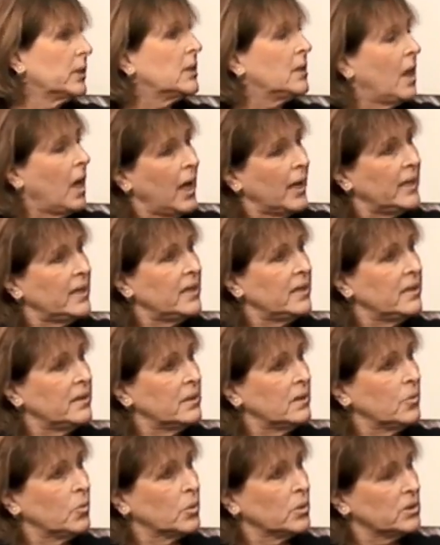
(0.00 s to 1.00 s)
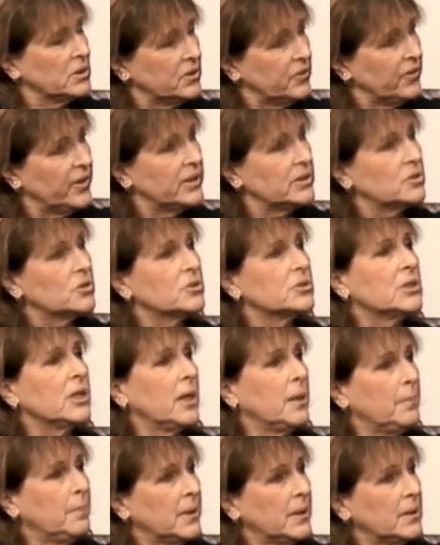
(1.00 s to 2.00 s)
a lot in the world of
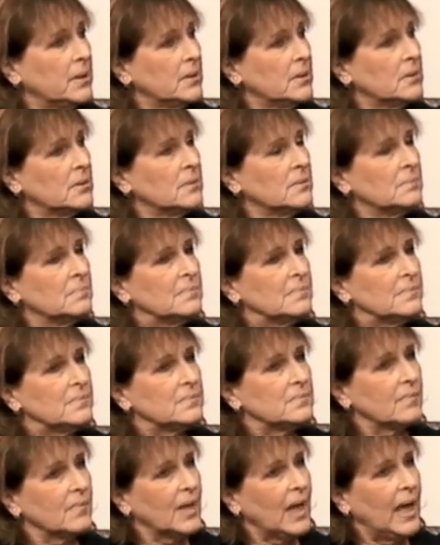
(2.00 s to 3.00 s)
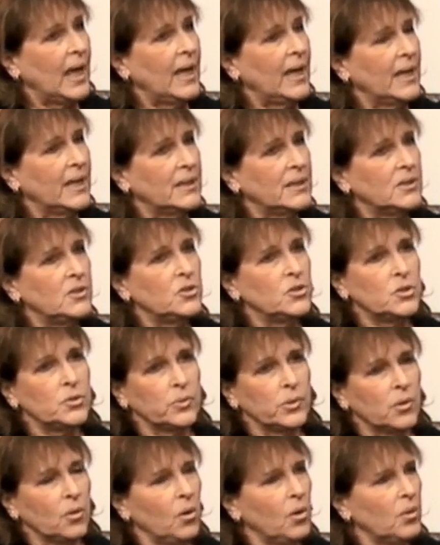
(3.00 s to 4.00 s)
entertainment, and you
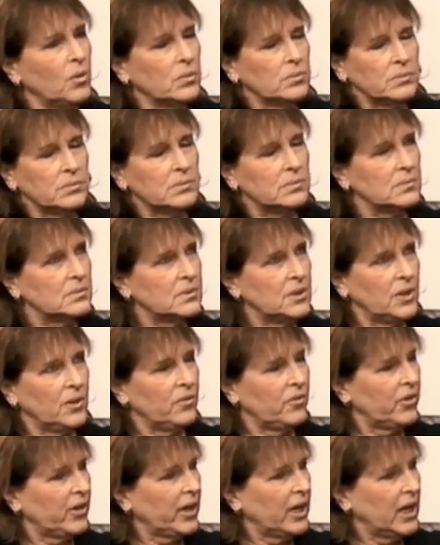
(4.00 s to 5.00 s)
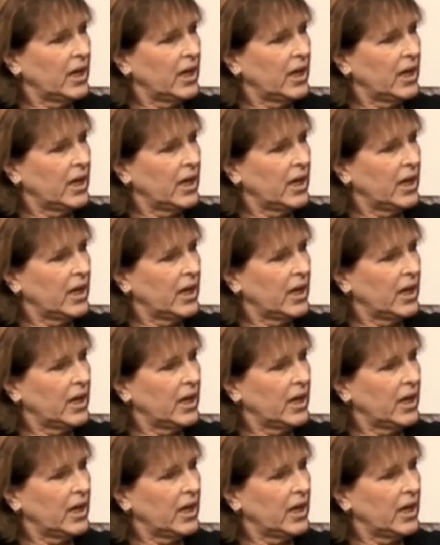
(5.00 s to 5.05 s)
do it all, very